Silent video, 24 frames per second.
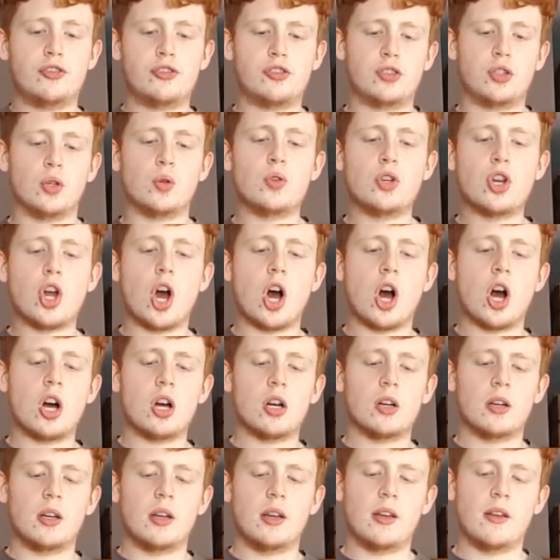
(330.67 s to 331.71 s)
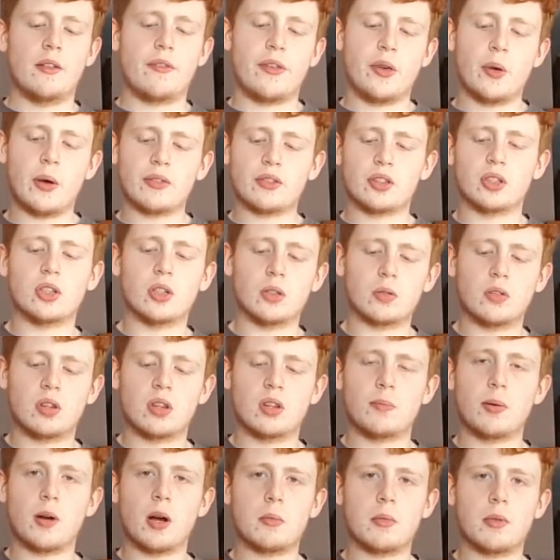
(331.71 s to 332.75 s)
do not, if you have to go to the
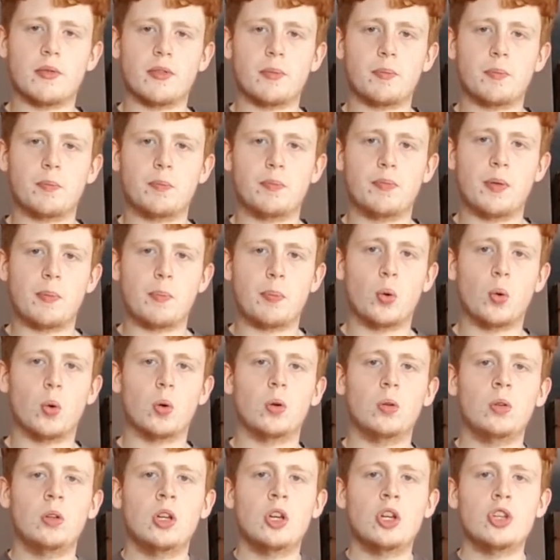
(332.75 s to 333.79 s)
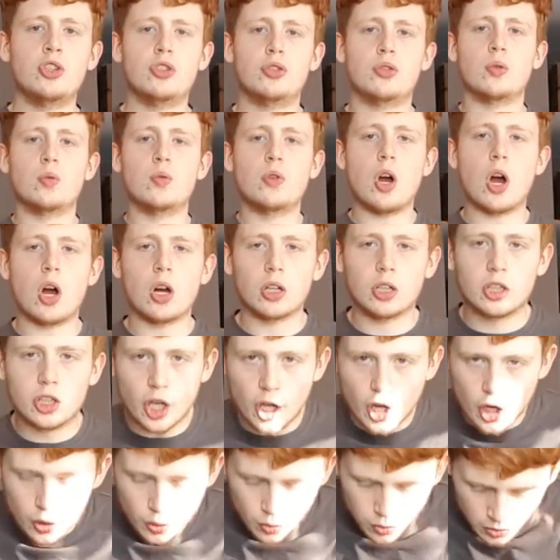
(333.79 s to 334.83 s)
bottom of the pool, do not
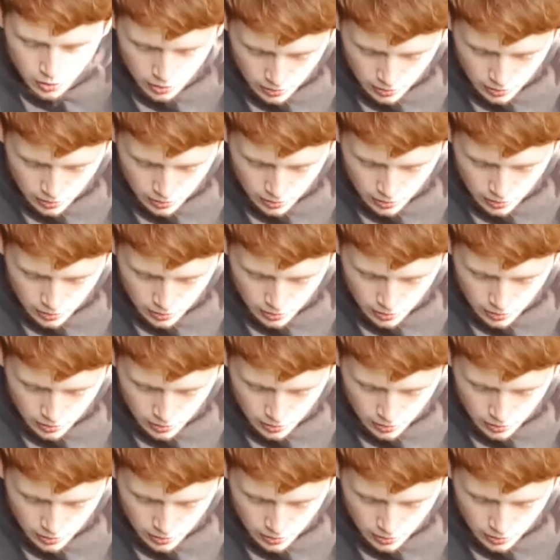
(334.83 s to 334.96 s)
go